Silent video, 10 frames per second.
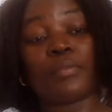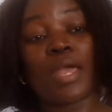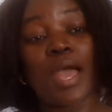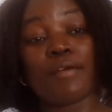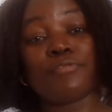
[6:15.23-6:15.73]

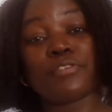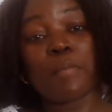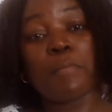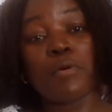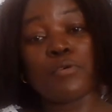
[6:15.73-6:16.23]
have some
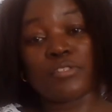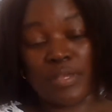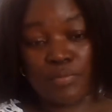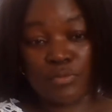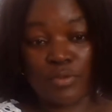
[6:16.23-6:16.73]
more
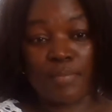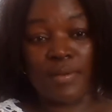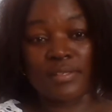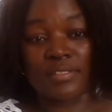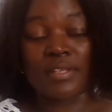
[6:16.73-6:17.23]

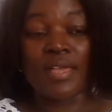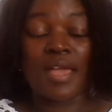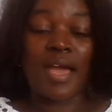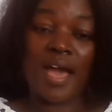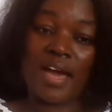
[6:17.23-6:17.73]
subscribers
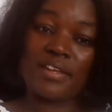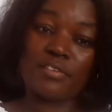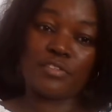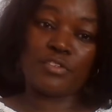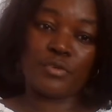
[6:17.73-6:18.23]

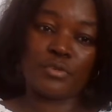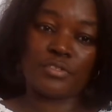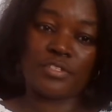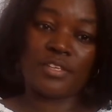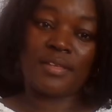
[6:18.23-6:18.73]
added to
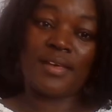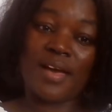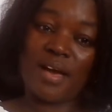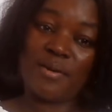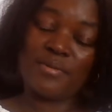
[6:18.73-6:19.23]
yours.
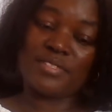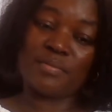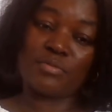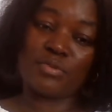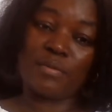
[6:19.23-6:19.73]
I will
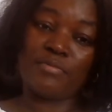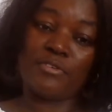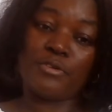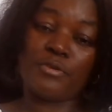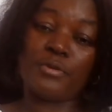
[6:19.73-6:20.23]
subscribe
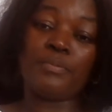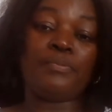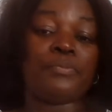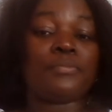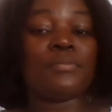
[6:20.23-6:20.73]
for you.
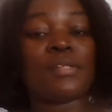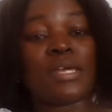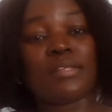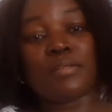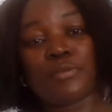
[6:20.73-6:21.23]

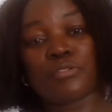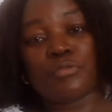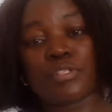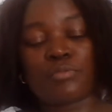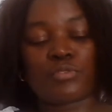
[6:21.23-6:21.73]
Another person
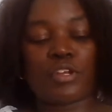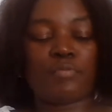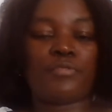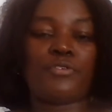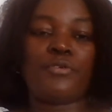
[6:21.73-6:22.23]
will
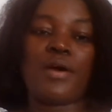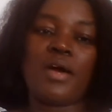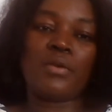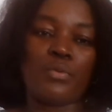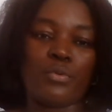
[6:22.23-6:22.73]
subscribe for you,
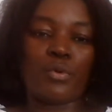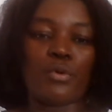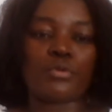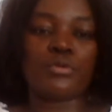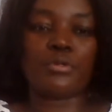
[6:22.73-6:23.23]
and we'll
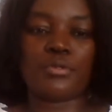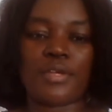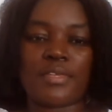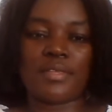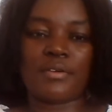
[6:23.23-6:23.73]
all grow
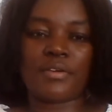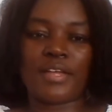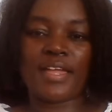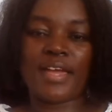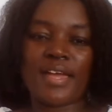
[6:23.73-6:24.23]
together.
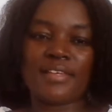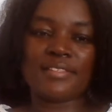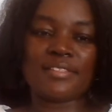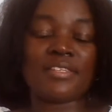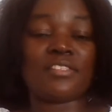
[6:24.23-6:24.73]
Okay,
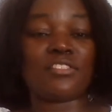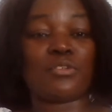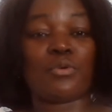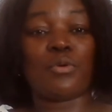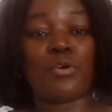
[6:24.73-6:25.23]
guys,
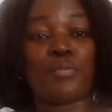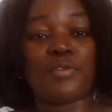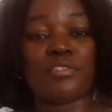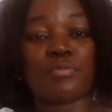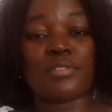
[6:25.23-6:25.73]
so hope
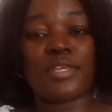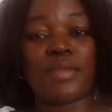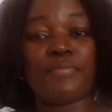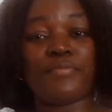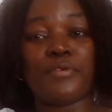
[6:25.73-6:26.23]
this was
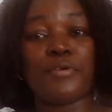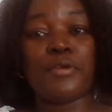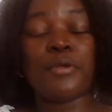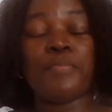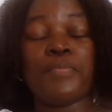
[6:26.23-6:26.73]

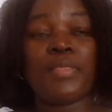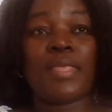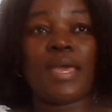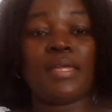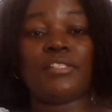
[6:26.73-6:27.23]
helpful.
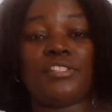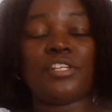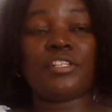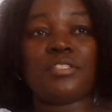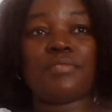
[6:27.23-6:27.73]
And
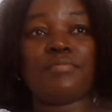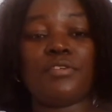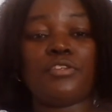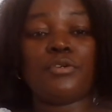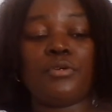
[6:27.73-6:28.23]
check this
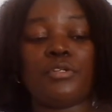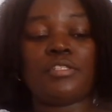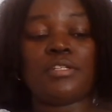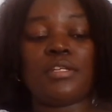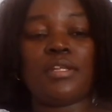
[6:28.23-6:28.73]
video.
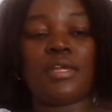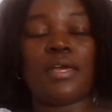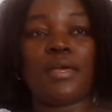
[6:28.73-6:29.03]
This lady,